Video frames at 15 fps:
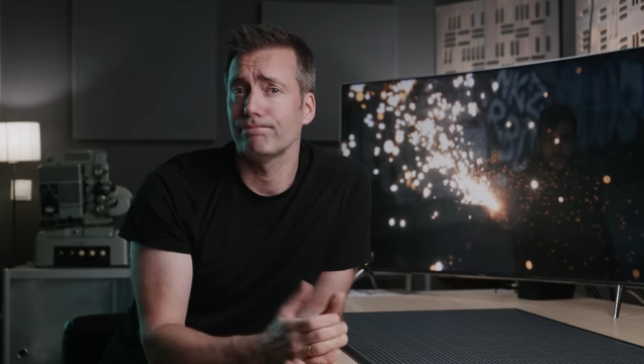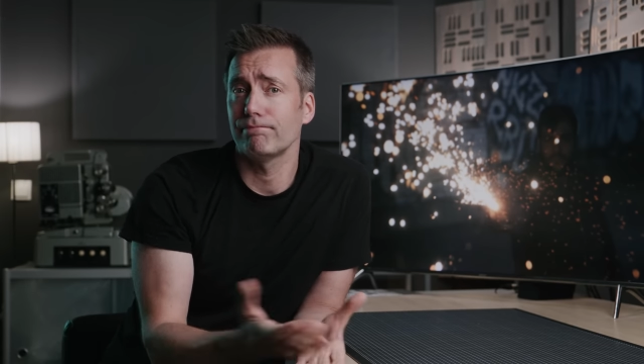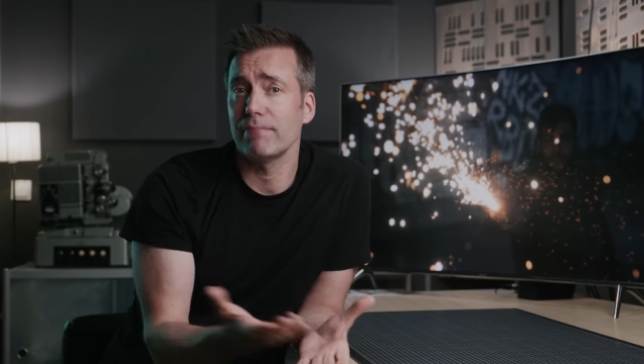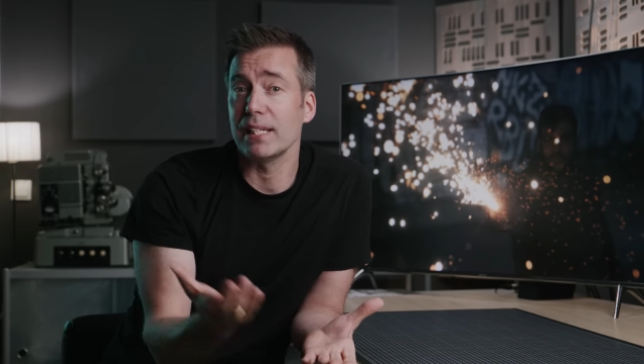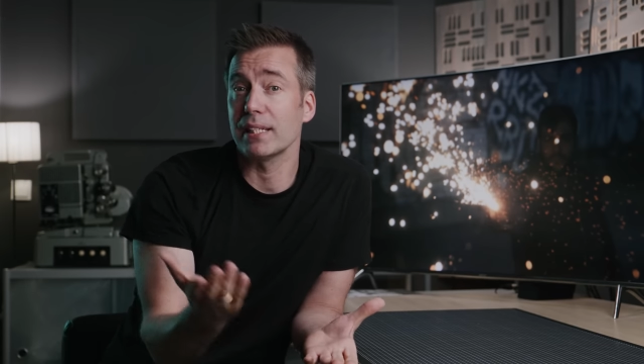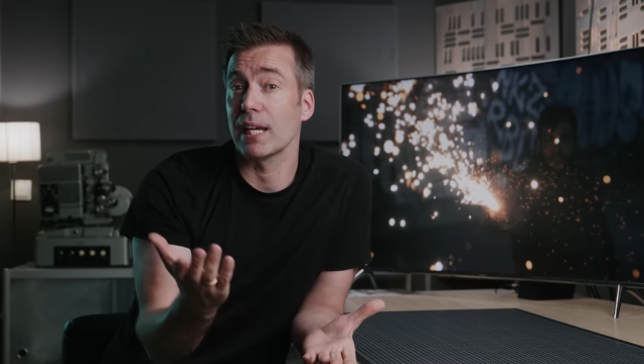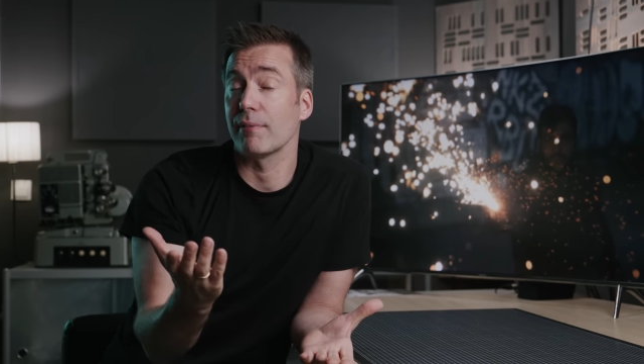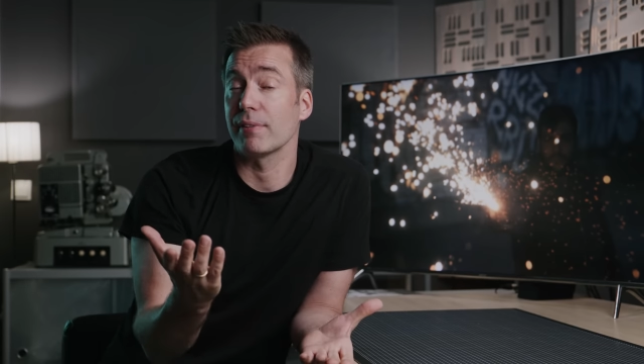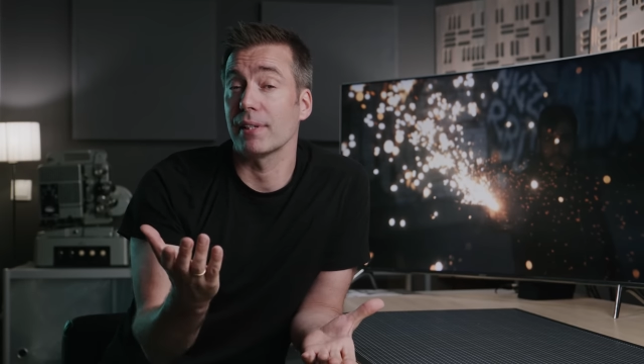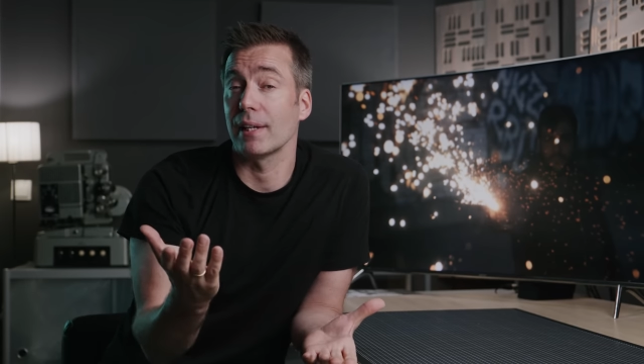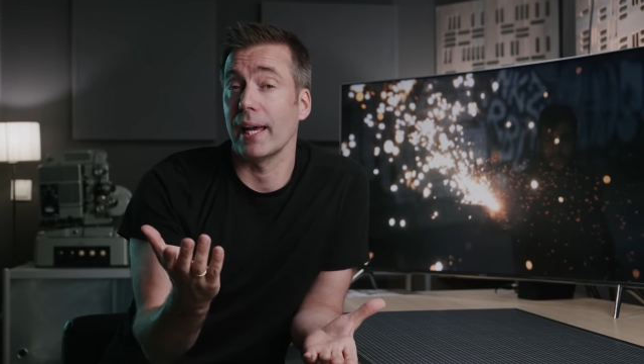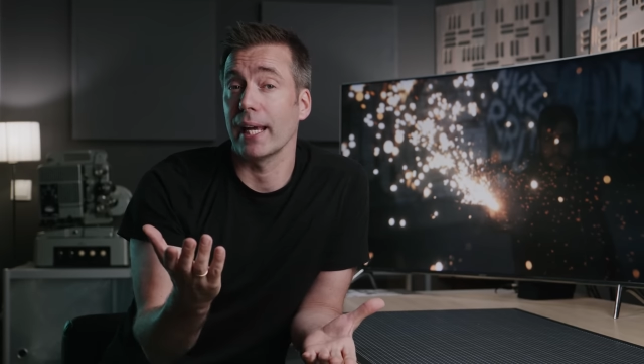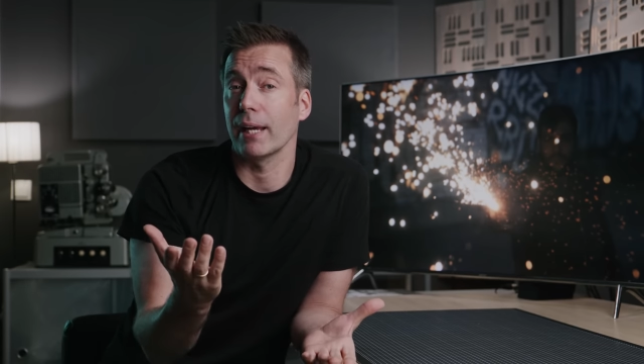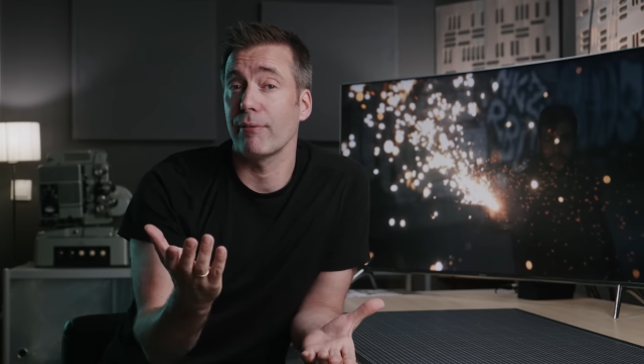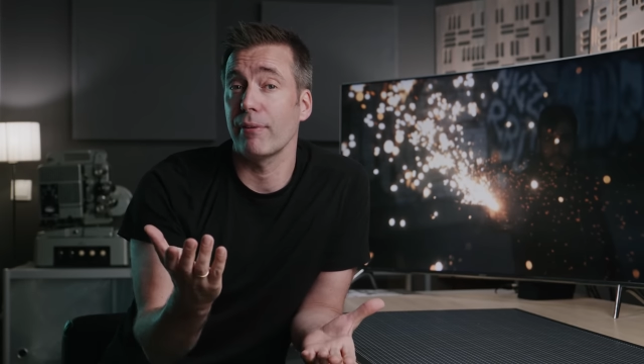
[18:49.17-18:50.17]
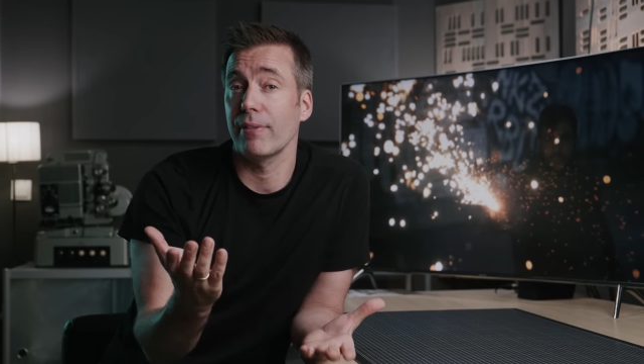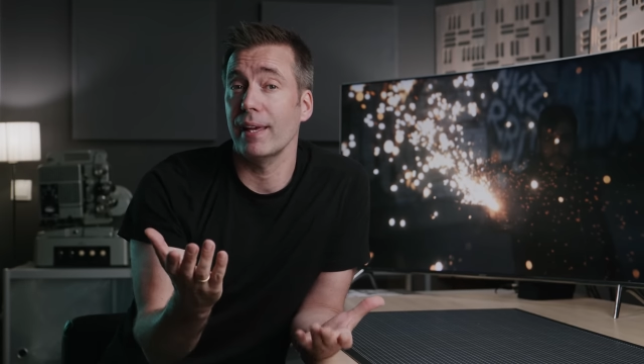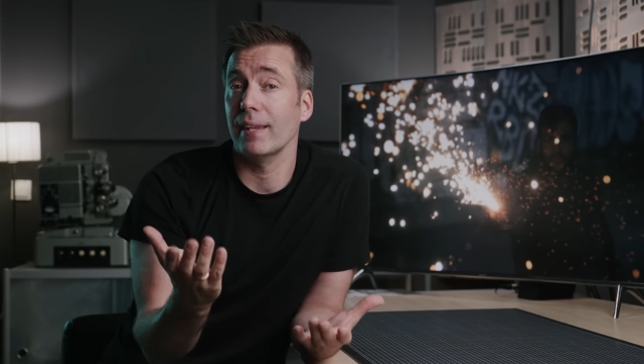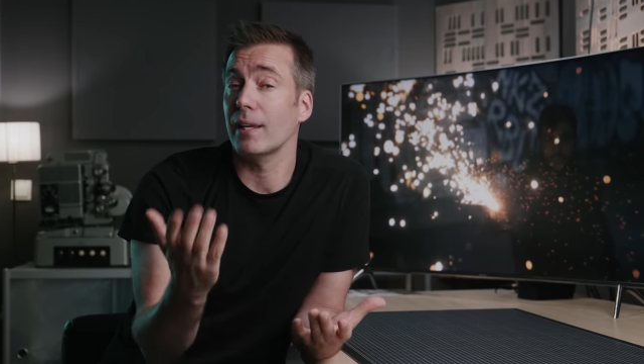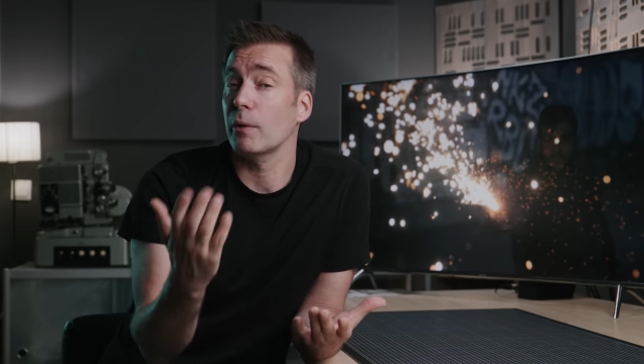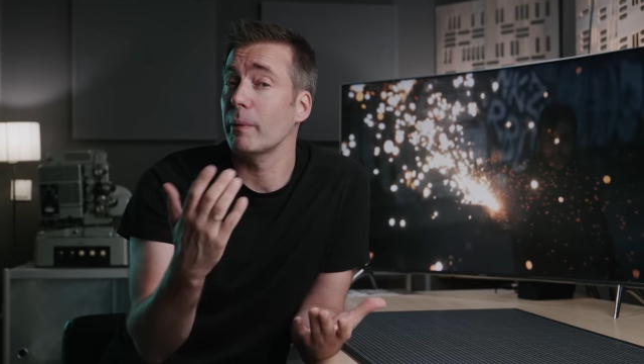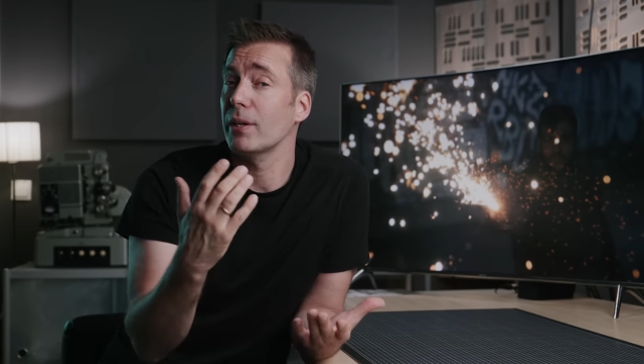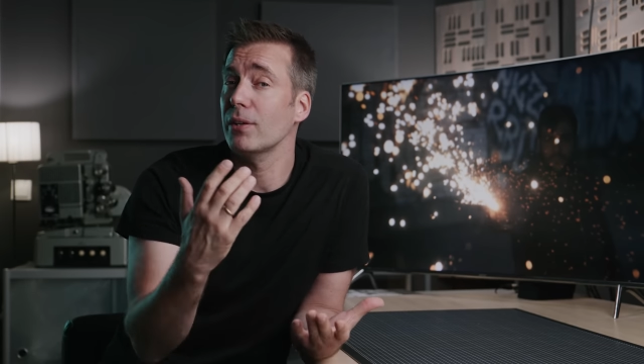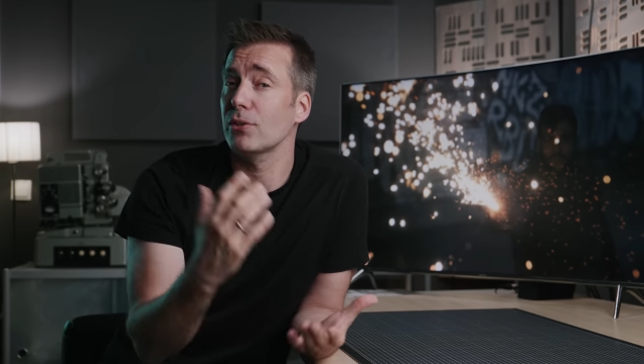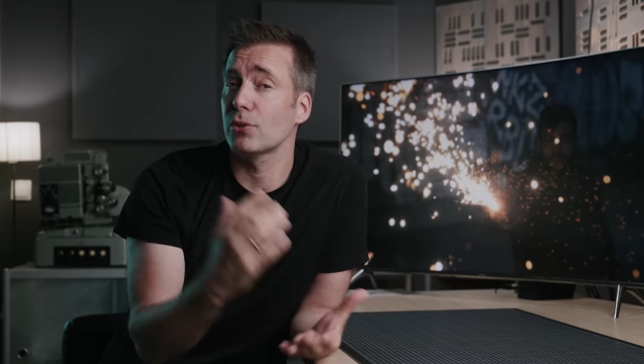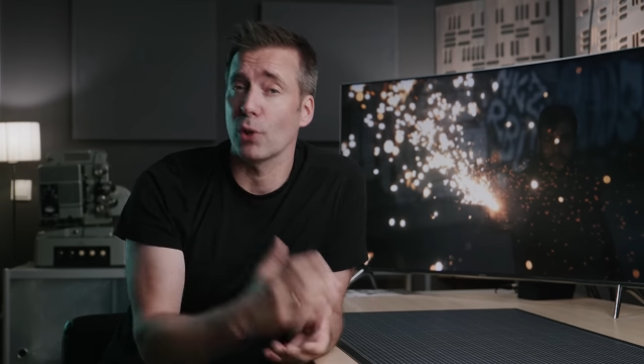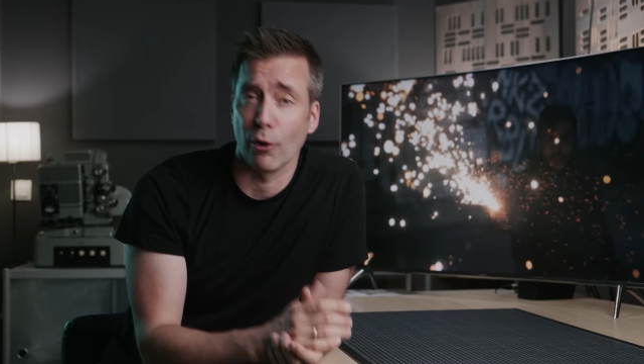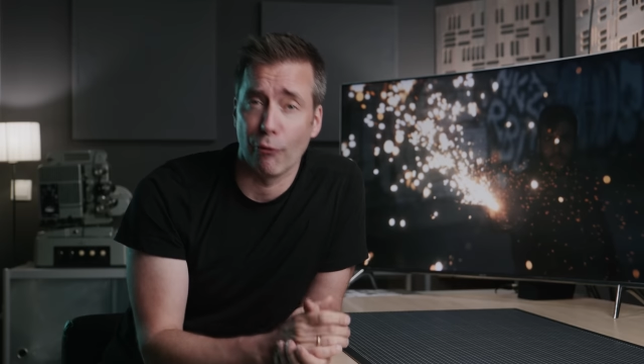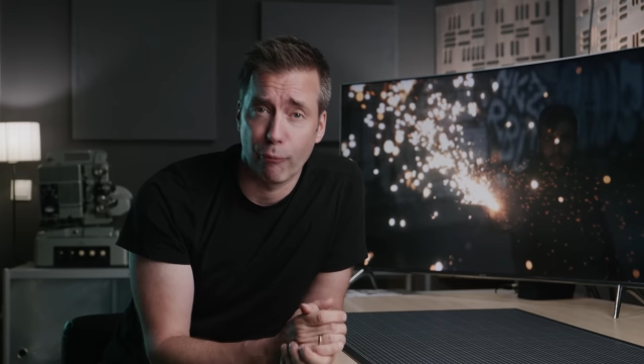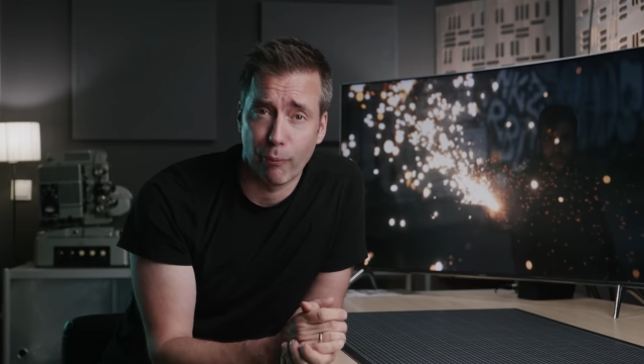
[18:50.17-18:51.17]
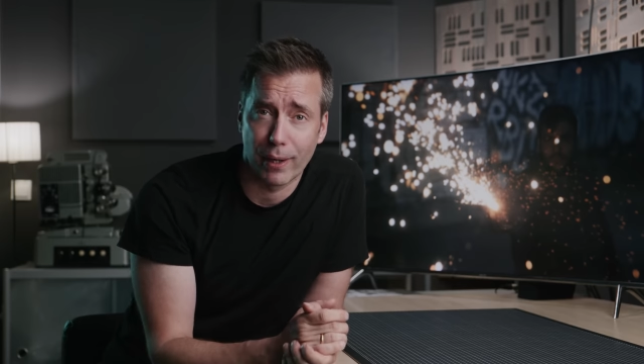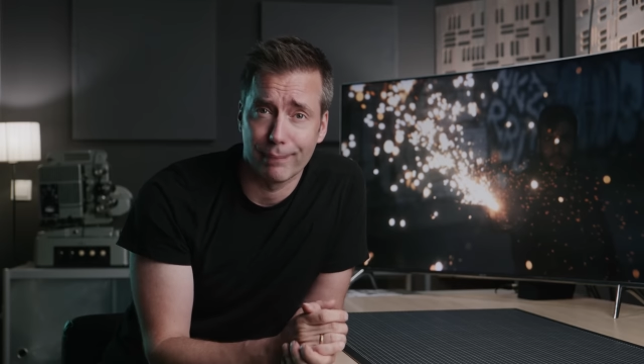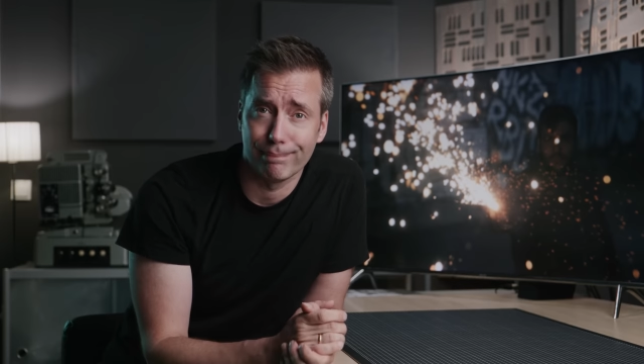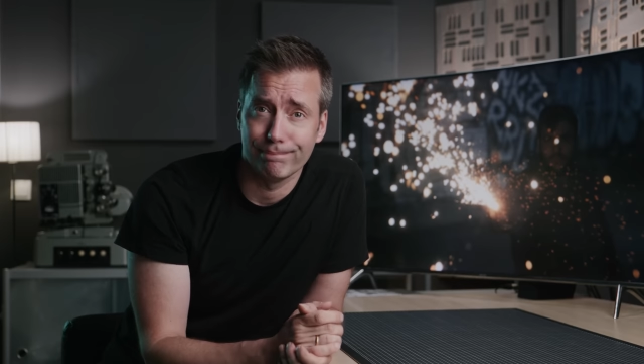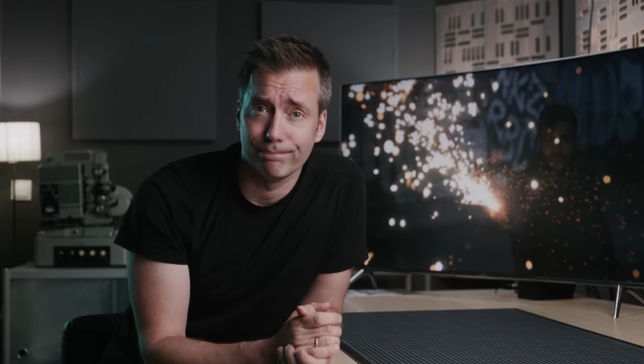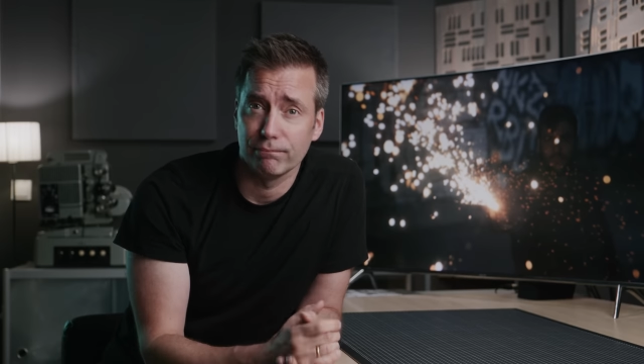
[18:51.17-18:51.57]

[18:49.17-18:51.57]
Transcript: Please give us a like if you think that we deserve one.